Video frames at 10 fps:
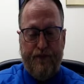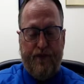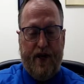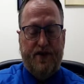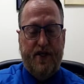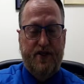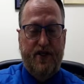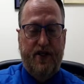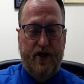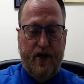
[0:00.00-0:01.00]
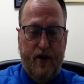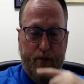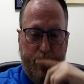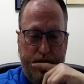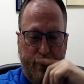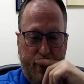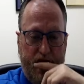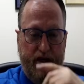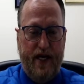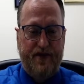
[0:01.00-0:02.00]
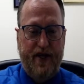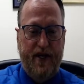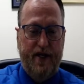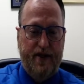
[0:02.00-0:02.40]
It's going to sit there going, beep, beep, beep, beep. That's it.